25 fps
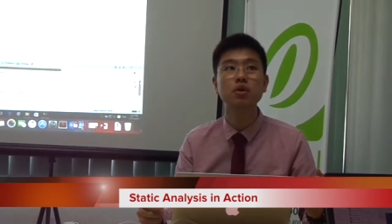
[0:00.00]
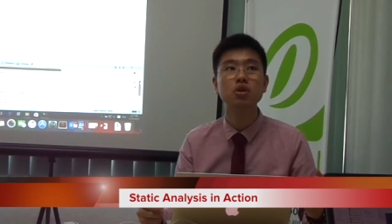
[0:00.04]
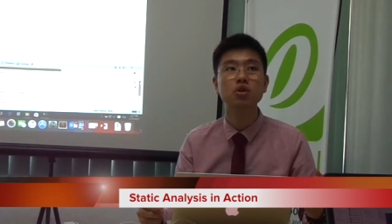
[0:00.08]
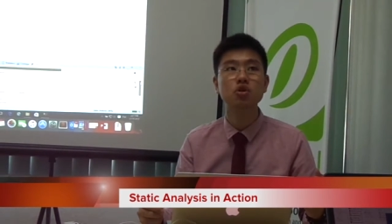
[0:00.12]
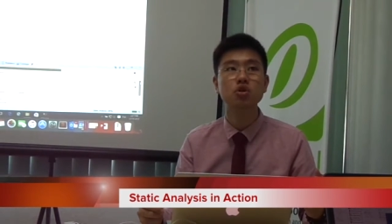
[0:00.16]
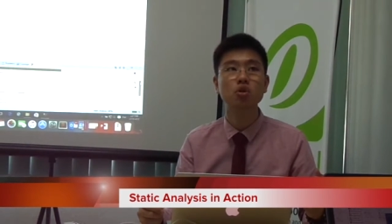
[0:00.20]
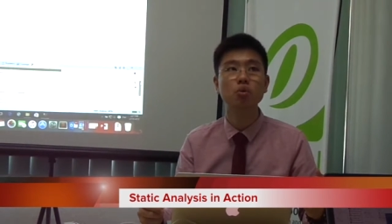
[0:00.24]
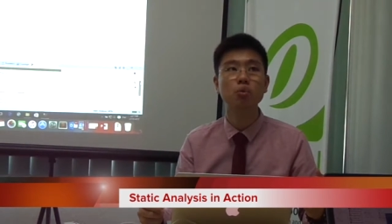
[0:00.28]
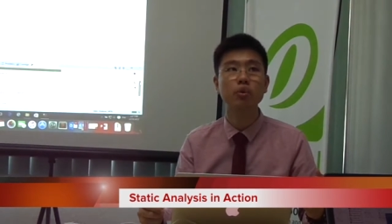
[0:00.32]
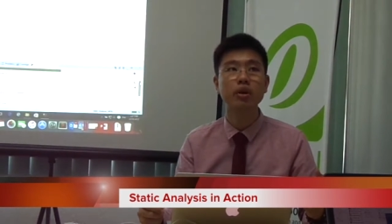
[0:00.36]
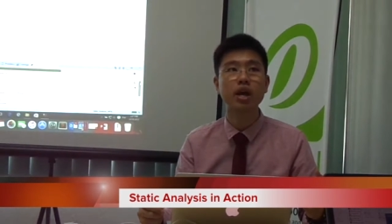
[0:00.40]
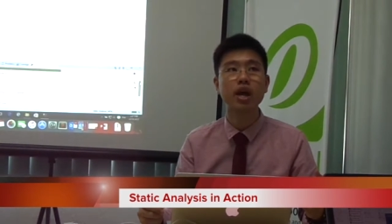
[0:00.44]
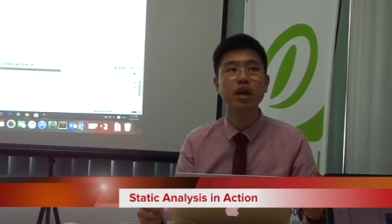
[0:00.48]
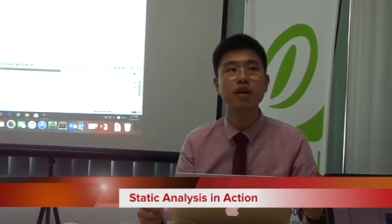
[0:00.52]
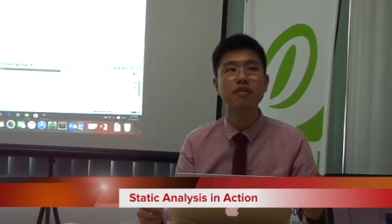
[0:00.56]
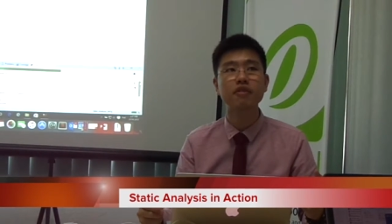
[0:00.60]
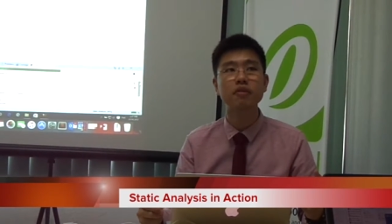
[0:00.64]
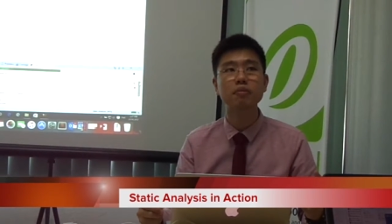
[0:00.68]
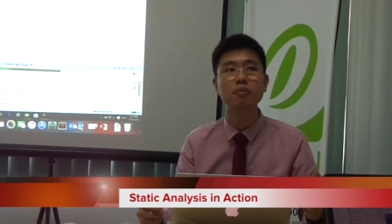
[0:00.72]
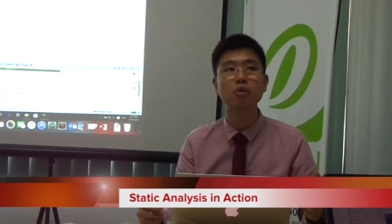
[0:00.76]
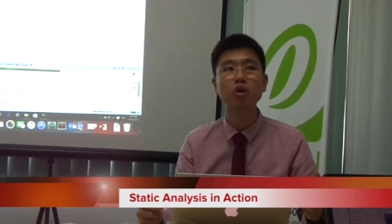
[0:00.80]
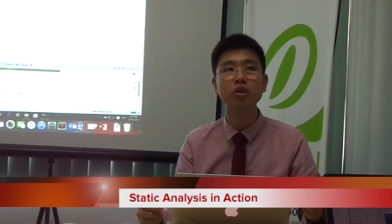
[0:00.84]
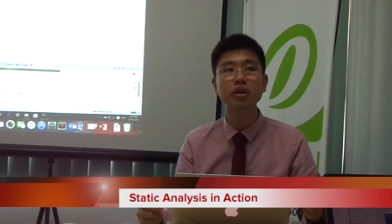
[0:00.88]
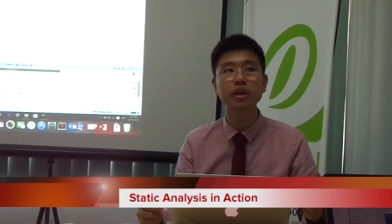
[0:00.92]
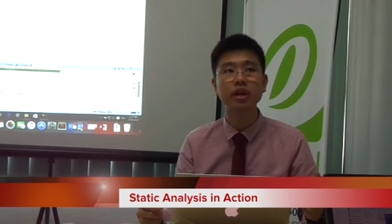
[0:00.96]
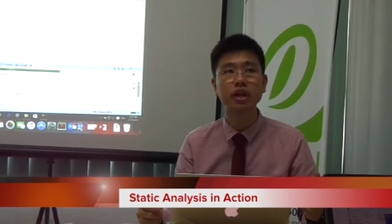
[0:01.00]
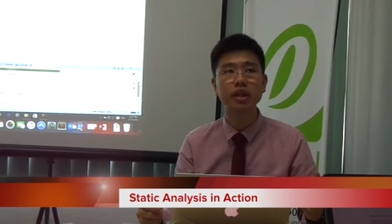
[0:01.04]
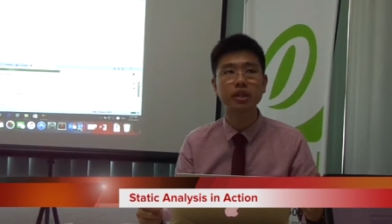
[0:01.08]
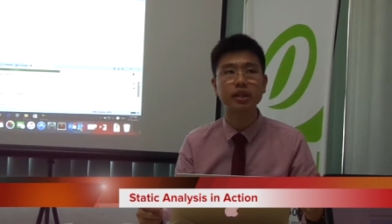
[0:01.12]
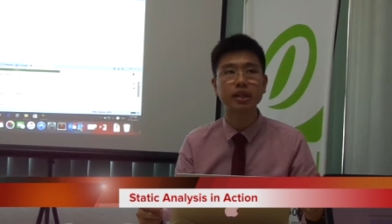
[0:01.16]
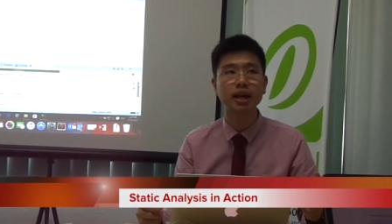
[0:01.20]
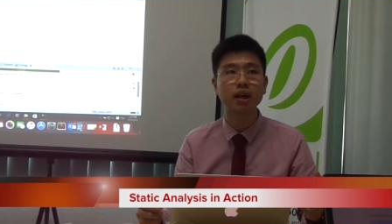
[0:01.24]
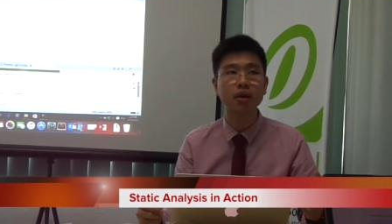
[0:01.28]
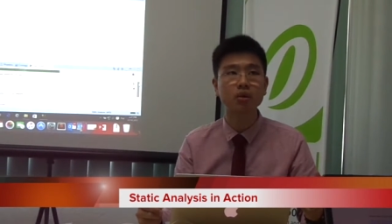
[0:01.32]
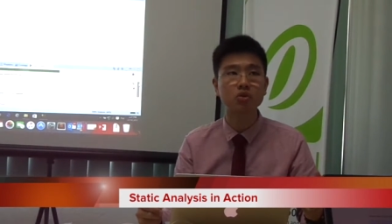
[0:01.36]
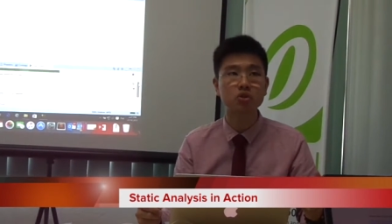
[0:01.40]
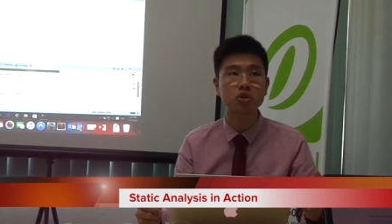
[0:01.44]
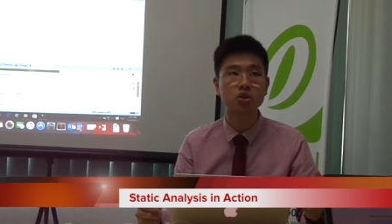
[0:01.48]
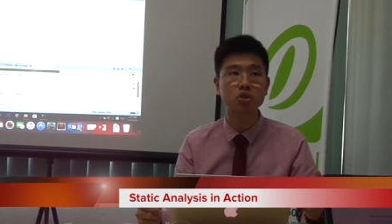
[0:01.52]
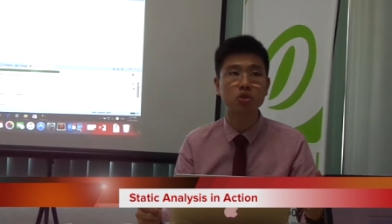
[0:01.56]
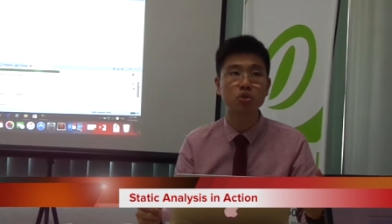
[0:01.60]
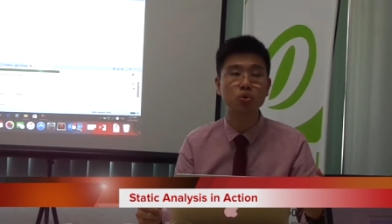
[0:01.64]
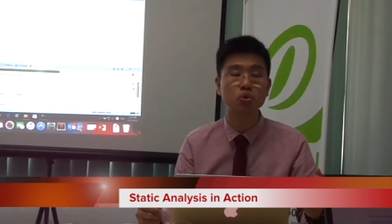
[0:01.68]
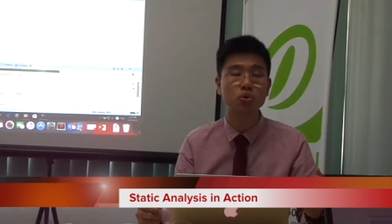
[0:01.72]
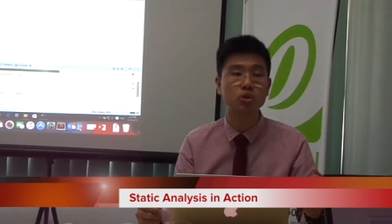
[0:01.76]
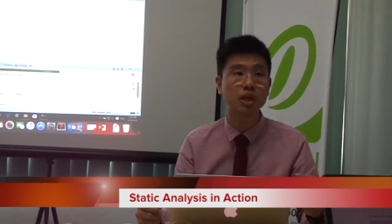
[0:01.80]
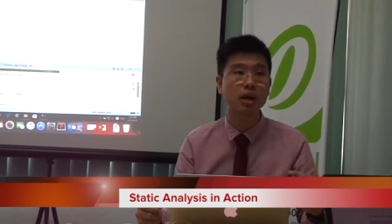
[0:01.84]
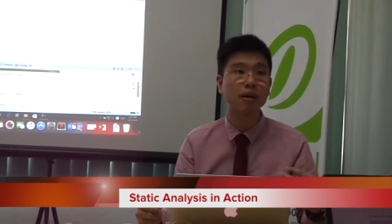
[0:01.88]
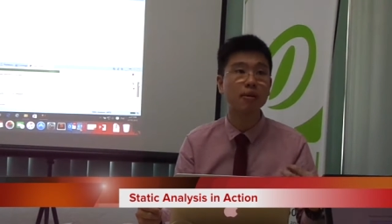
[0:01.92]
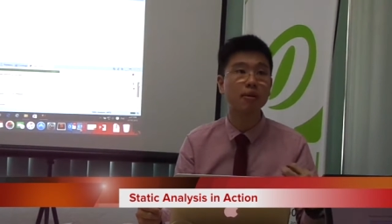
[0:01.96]
So we have more than 1,000
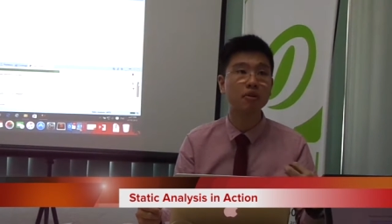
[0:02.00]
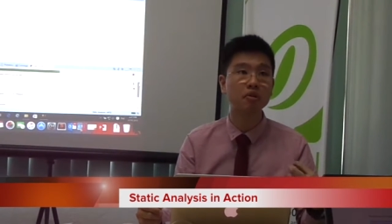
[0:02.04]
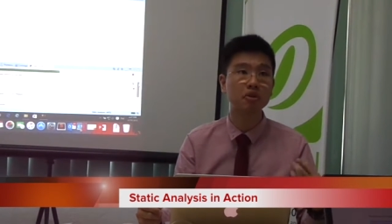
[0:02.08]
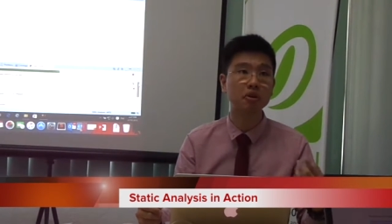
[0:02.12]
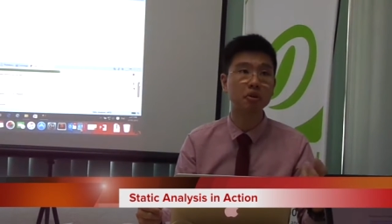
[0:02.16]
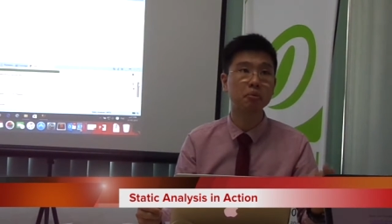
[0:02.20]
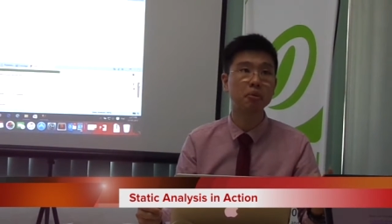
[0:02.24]
rules out of